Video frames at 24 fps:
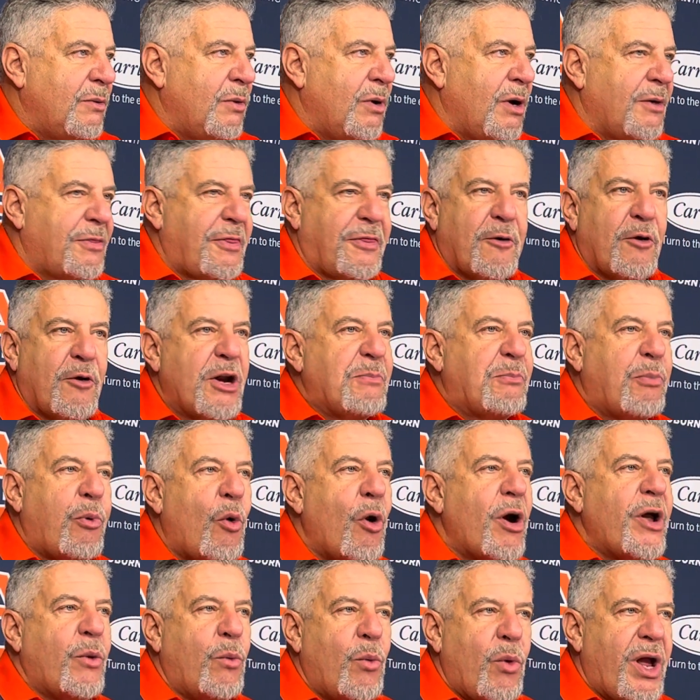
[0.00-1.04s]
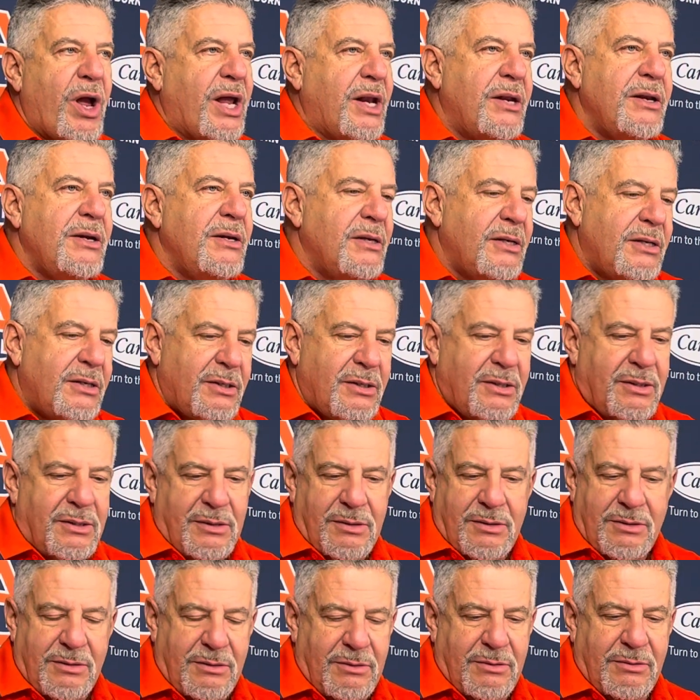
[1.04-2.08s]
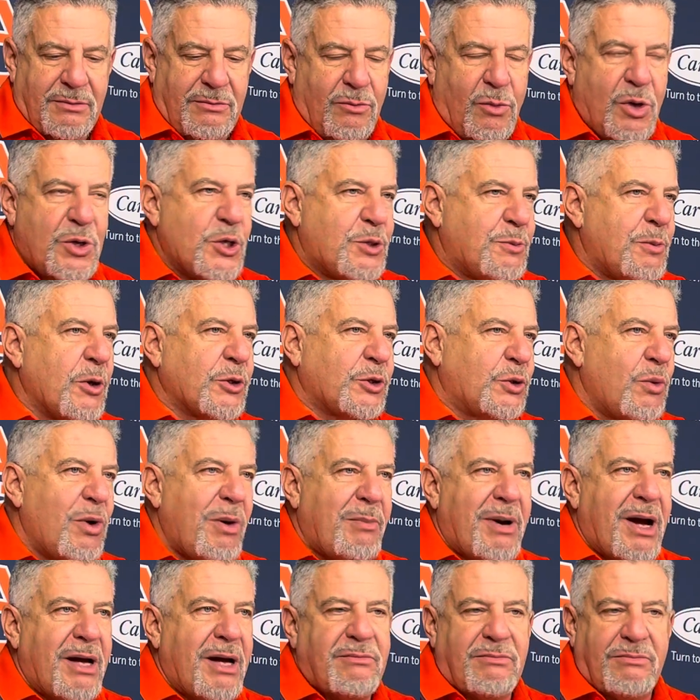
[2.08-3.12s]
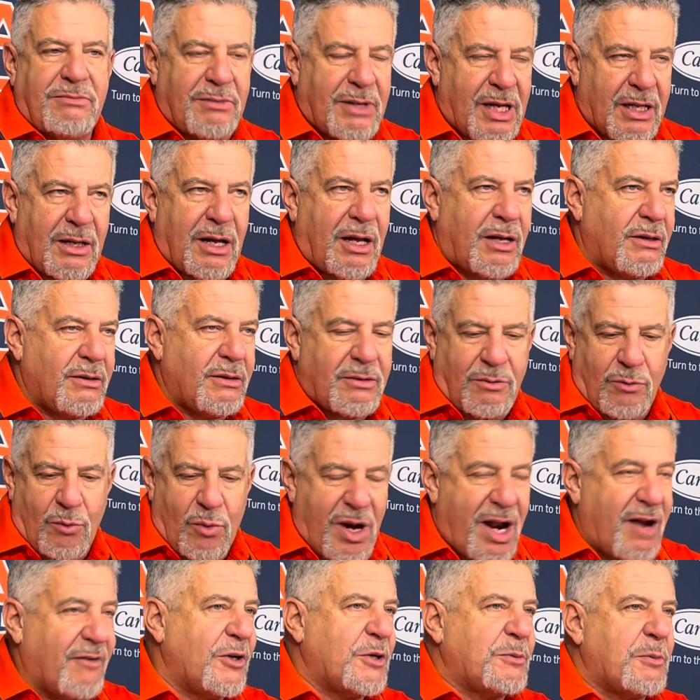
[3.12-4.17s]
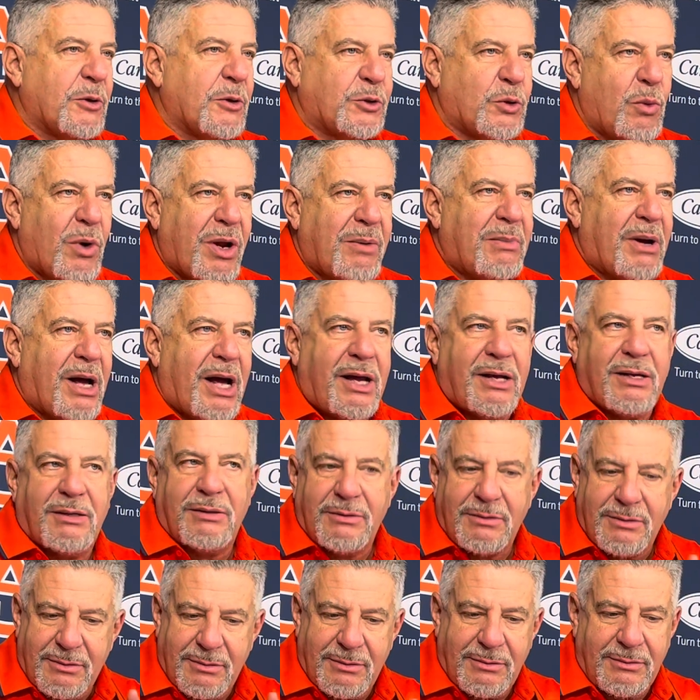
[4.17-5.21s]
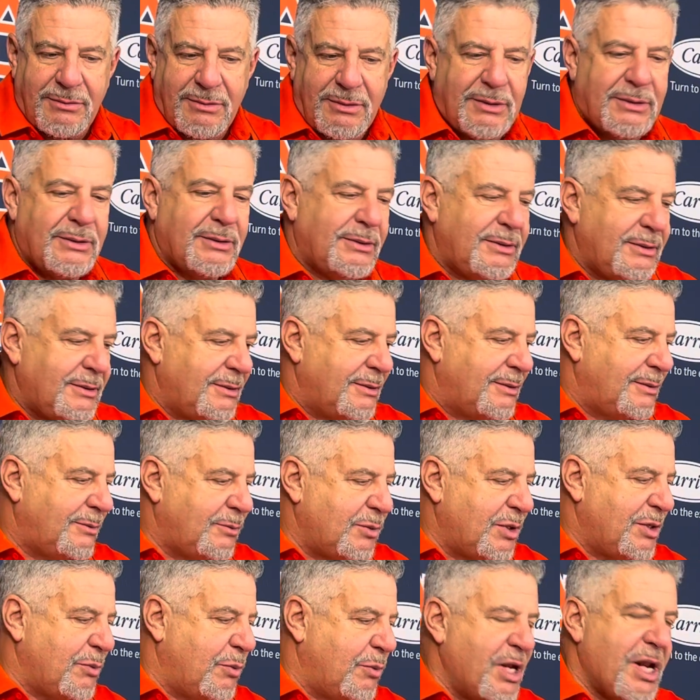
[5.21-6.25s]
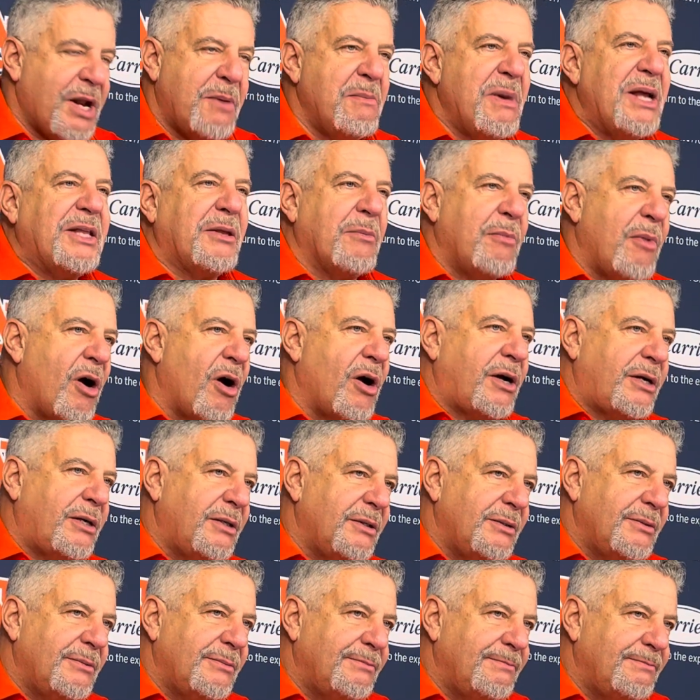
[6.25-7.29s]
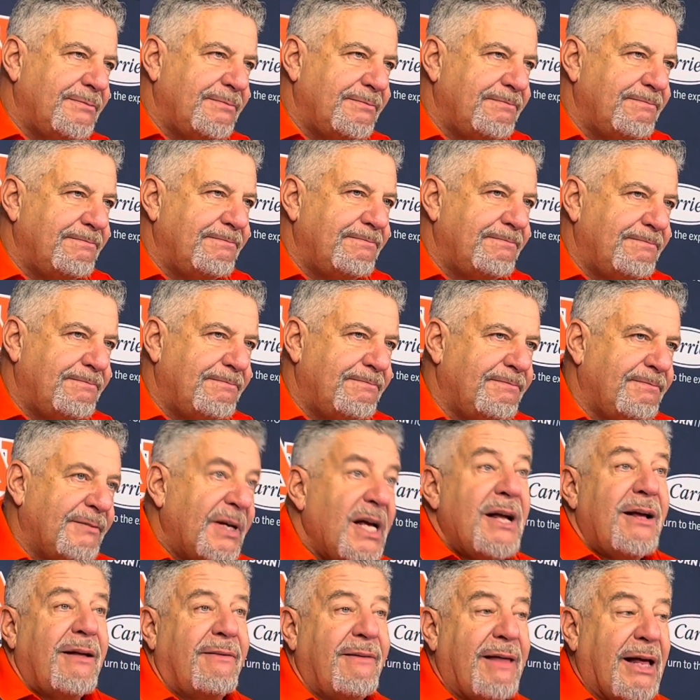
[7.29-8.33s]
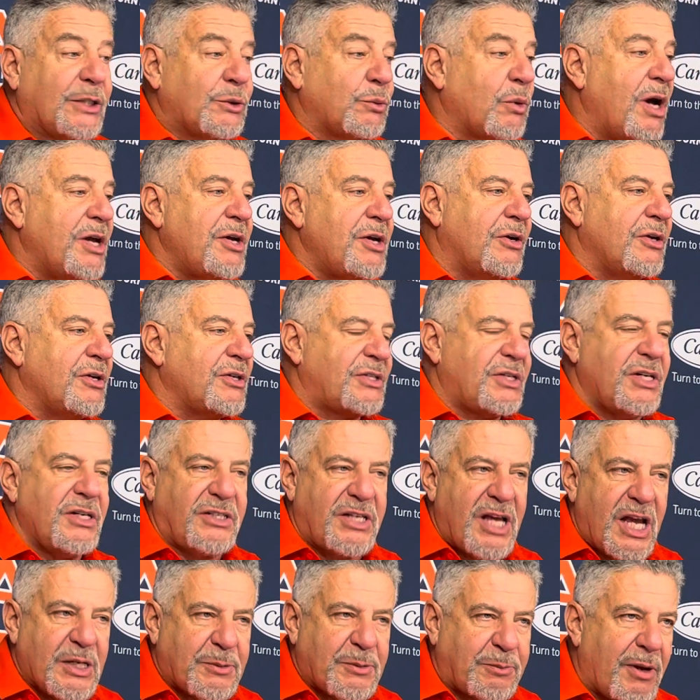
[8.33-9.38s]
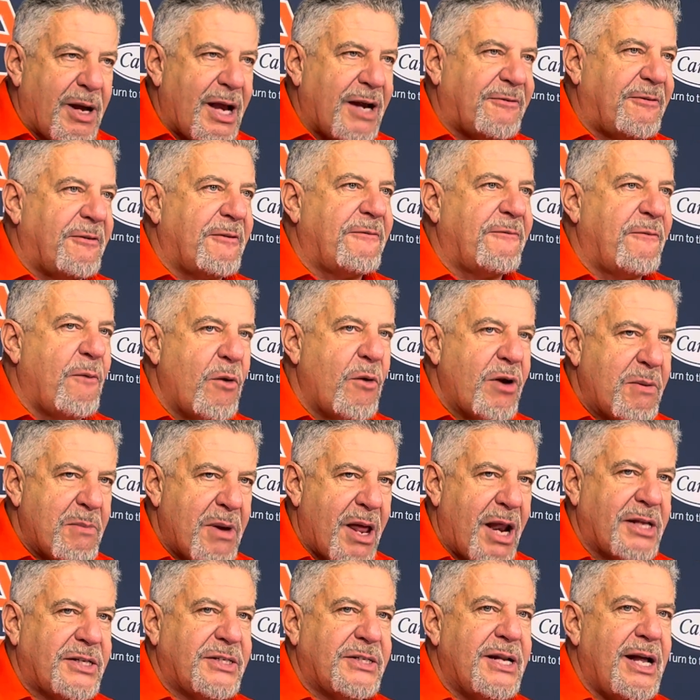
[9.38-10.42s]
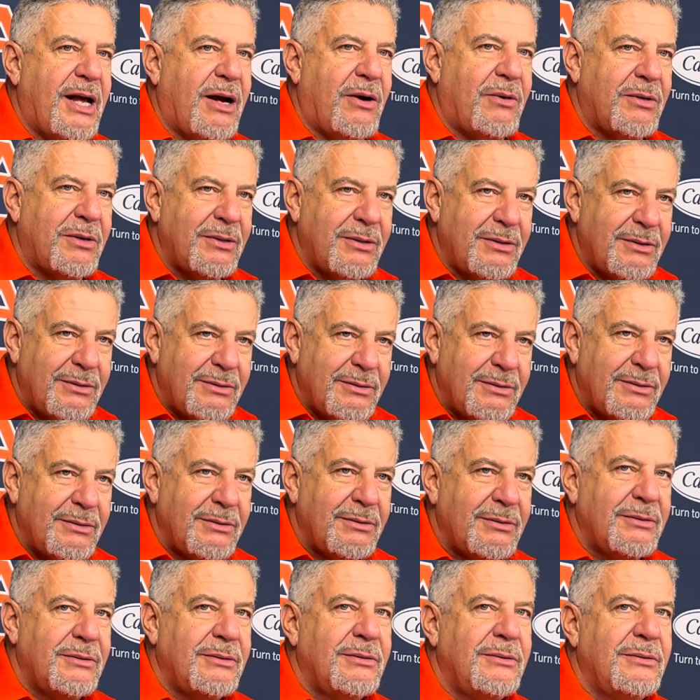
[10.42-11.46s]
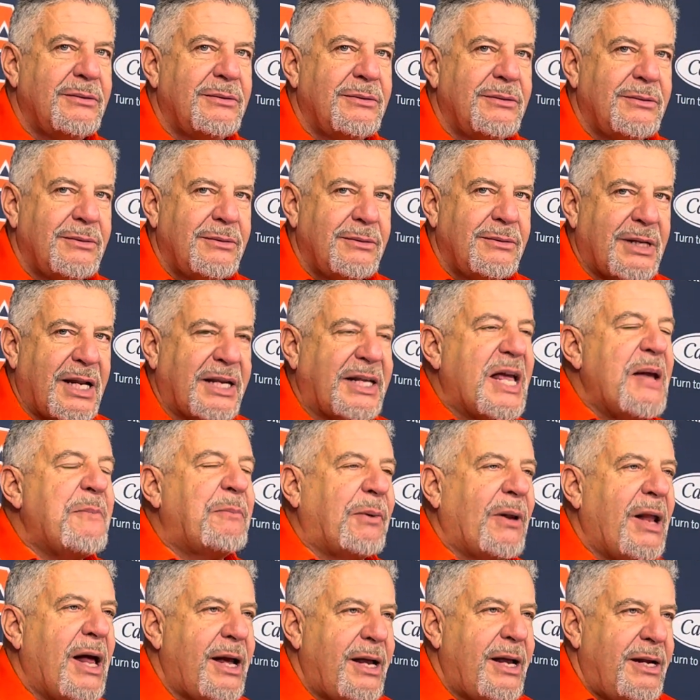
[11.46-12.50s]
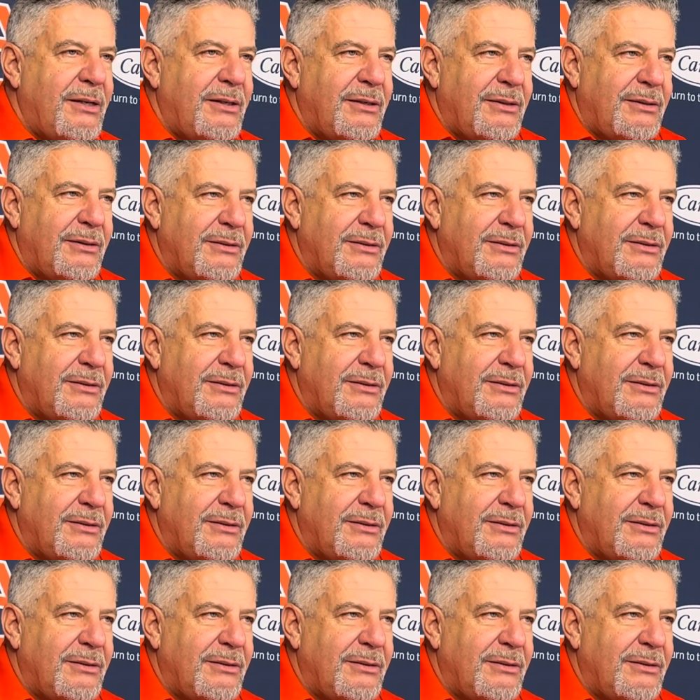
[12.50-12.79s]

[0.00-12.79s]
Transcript: A 30-point win, when you're supposed to win by whatever you're supposed to win by, we didn't meet the mark. That's why you're going to see teams playing for 40 minutes now. And keep playing.